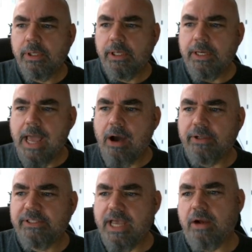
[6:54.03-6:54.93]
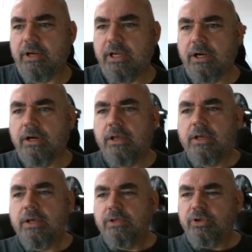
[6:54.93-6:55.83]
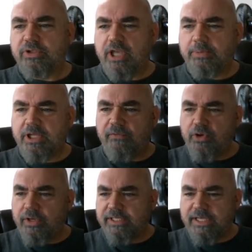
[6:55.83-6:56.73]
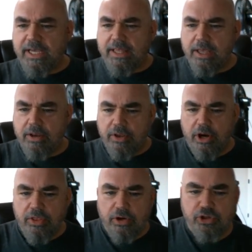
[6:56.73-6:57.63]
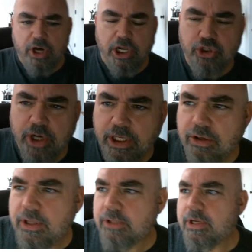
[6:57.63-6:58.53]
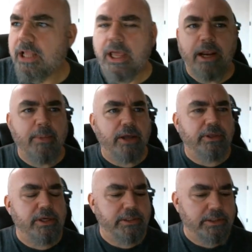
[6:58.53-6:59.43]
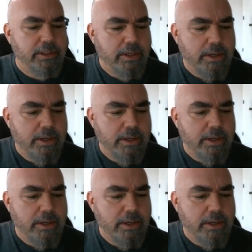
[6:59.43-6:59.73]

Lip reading: And now it's down to here. So some stuff you can see, they're trying to trick you. That's what I like about this.